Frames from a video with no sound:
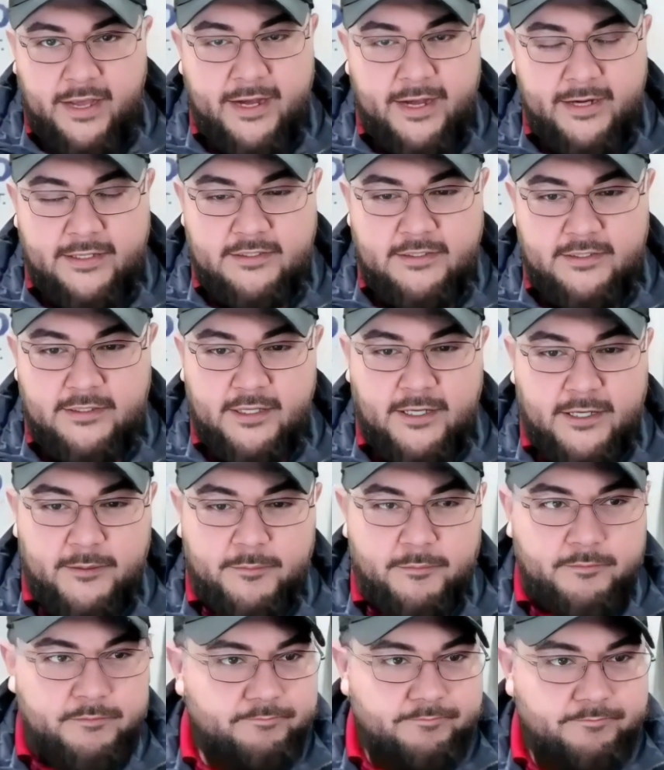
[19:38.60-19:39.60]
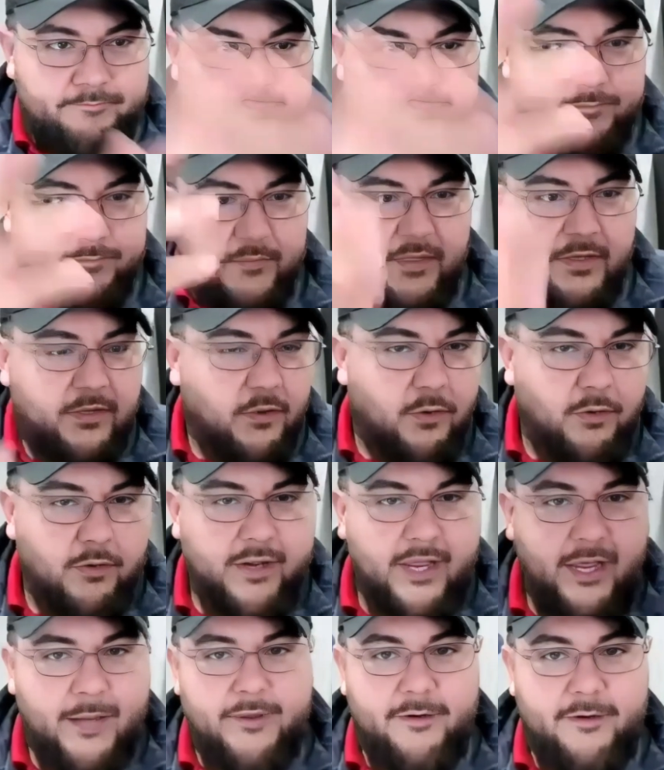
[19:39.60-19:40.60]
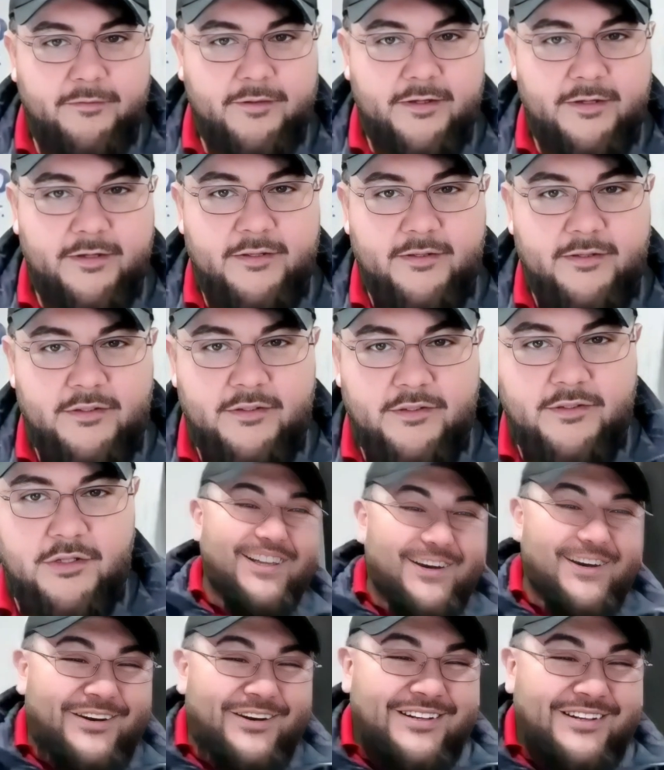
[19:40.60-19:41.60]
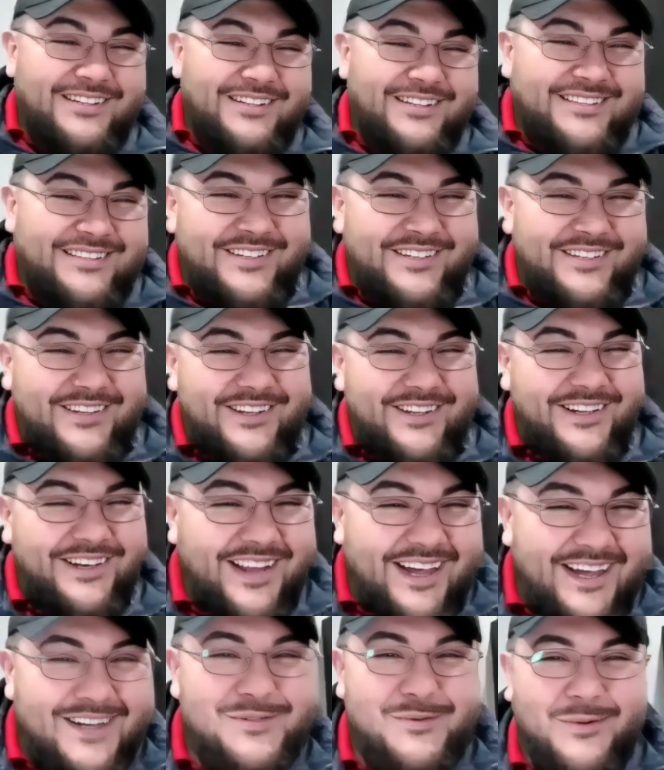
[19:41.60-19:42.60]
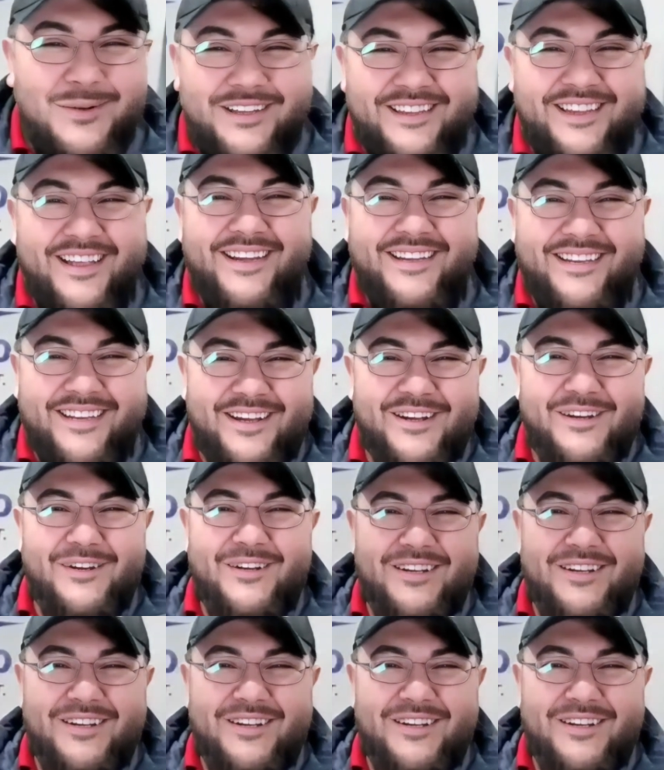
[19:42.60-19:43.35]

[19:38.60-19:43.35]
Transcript: X, the whole gamut of it. So until the next one, thank